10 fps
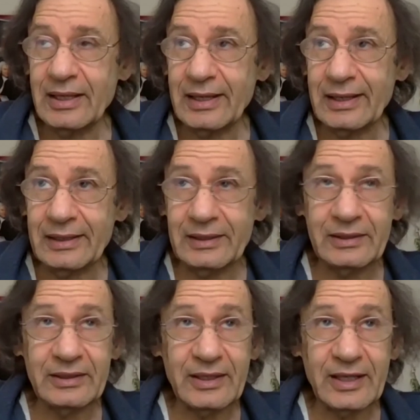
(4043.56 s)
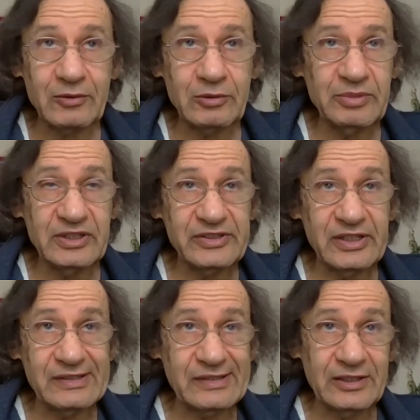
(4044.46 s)
and that will be
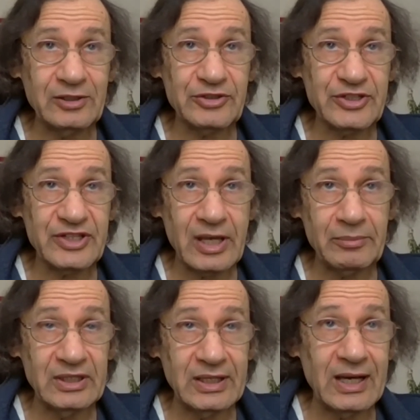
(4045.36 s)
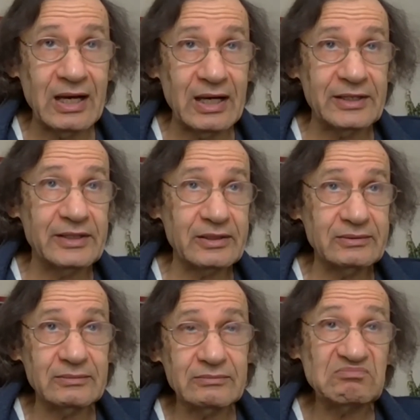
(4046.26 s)
Cécile Chaminade.